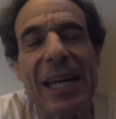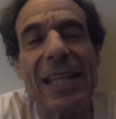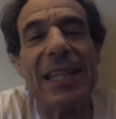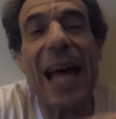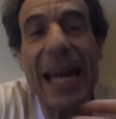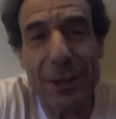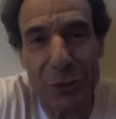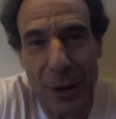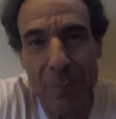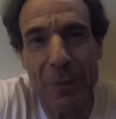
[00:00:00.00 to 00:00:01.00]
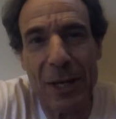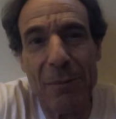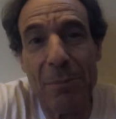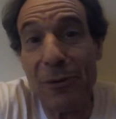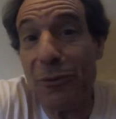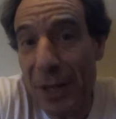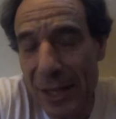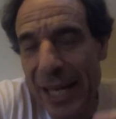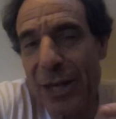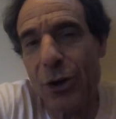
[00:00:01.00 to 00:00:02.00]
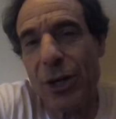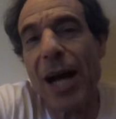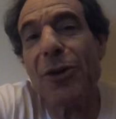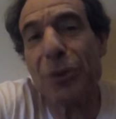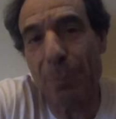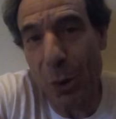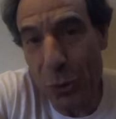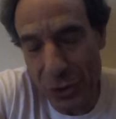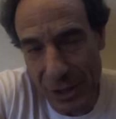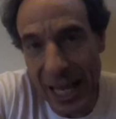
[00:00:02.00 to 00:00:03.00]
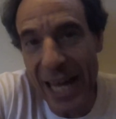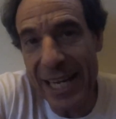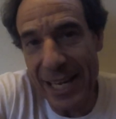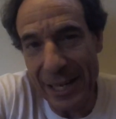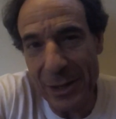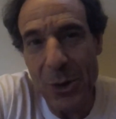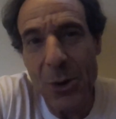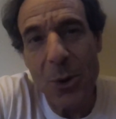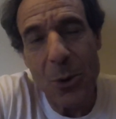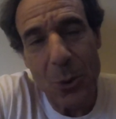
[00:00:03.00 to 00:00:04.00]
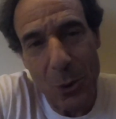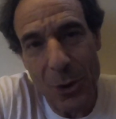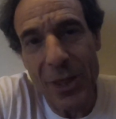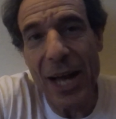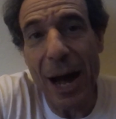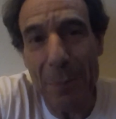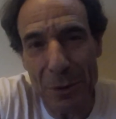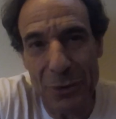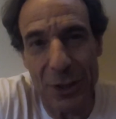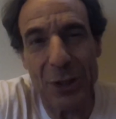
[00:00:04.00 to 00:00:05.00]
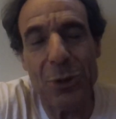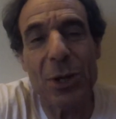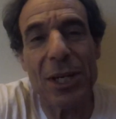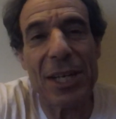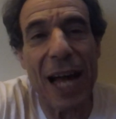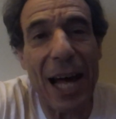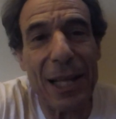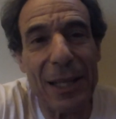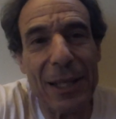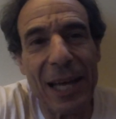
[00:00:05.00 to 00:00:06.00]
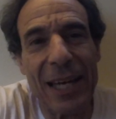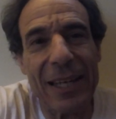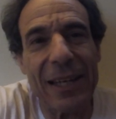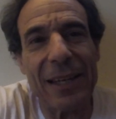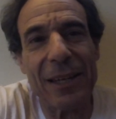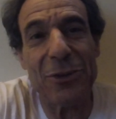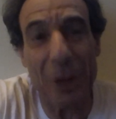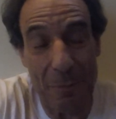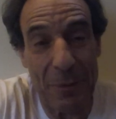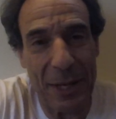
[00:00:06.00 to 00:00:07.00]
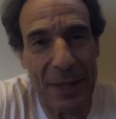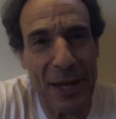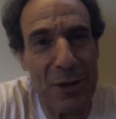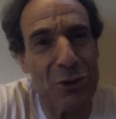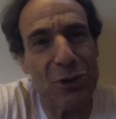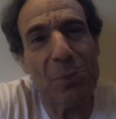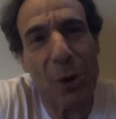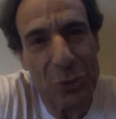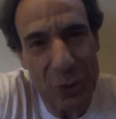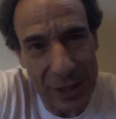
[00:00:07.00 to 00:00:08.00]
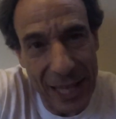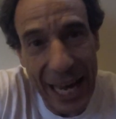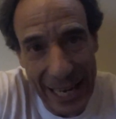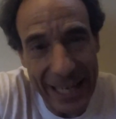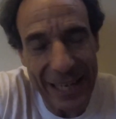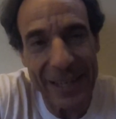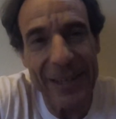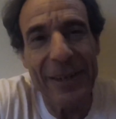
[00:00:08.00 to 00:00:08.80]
can like something but feel like you're not supposed to like it. Or the opposite, you could not like something that you're supposed to like.